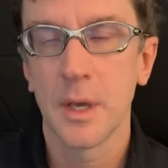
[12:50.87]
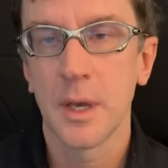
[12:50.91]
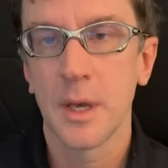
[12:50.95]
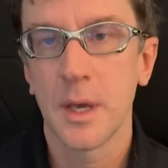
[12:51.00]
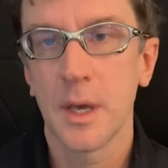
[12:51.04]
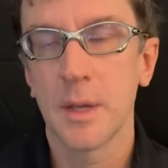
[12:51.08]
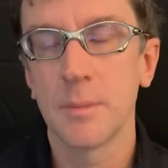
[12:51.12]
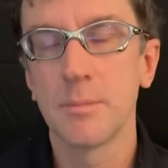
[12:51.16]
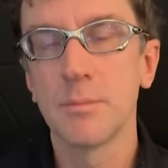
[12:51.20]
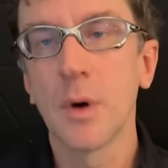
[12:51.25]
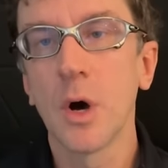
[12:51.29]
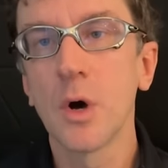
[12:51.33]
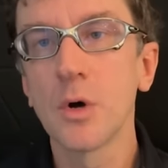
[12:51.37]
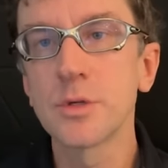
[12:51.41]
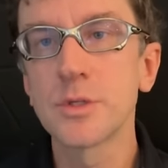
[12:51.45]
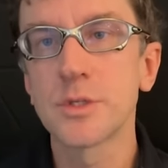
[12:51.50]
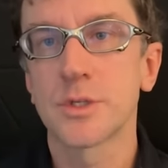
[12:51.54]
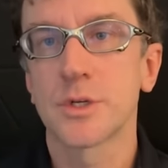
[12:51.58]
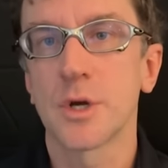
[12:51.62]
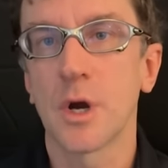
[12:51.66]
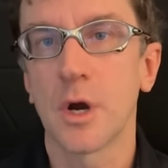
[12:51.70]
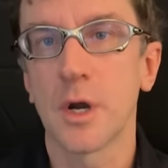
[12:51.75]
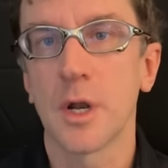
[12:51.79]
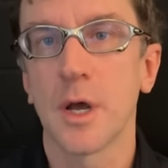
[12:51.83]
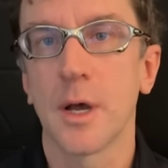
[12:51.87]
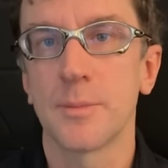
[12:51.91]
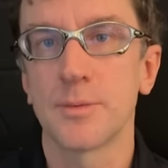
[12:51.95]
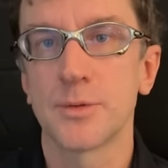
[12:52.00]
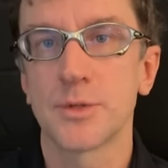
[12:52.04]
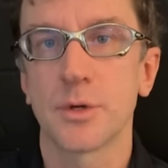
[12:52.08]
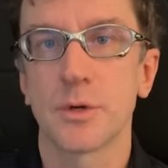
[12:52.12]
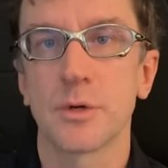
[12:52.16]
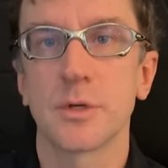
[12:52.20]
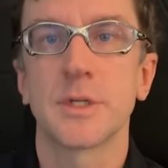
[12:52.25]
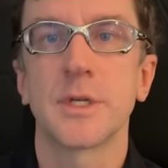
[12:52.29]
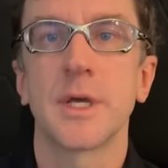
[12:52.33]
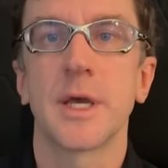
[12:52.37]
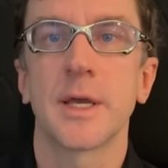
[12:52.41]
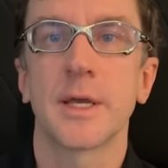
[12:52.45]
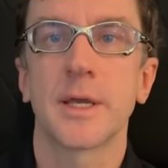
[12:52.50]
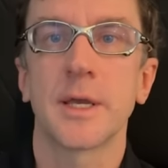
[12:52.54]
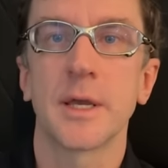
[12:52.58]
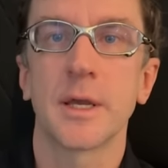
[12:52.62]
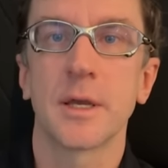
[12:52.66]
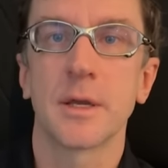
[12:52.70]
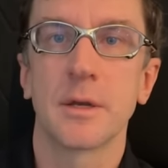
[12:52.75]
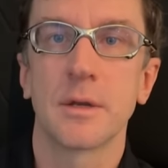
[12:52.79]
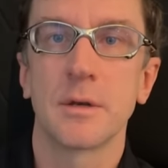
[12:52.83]
And most startups are
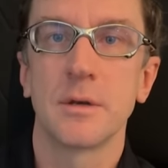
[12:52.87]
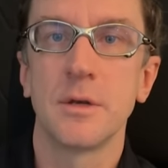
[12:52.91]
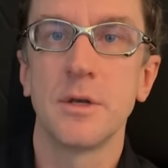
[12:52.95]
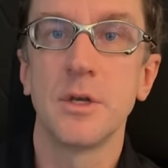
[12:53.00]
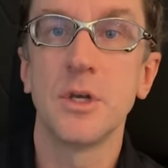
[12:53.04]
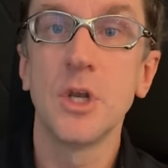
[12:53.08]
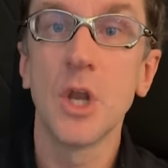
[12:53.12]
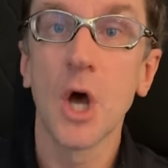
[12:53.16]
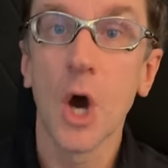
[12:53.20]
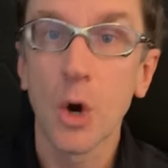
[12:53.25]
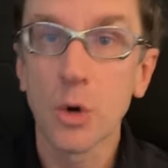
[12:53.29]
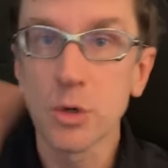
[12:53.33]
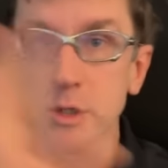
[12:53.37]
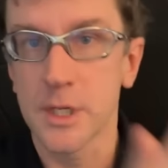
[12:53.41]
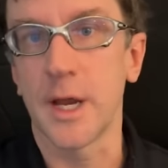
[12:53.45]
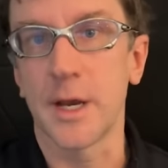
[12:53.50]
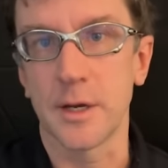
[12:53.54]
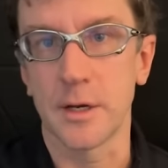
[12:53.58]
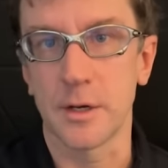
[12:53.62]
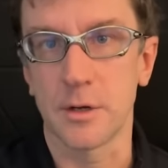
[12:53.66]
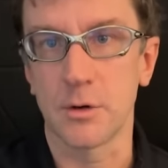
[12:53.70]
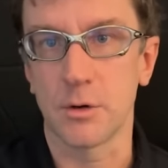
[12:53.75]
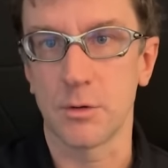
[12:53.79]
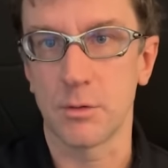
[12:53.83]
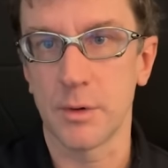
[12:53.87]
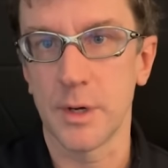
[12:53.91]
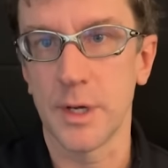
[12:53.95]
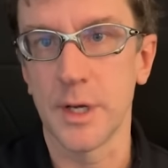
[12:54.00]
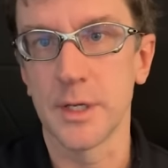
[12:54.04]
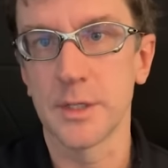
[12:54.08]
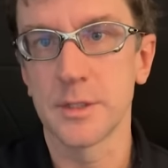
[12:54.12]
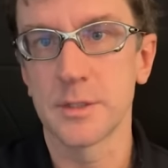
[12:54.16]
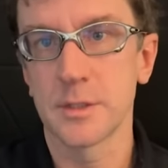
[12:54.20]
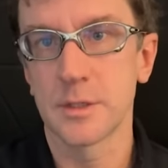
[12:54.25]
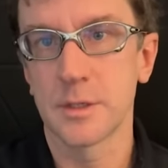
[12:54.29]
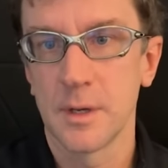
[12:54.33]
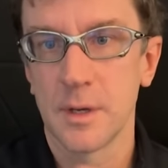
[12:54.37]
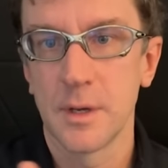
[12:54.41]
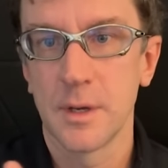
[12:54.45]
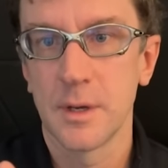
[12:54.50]
taking no technical risk.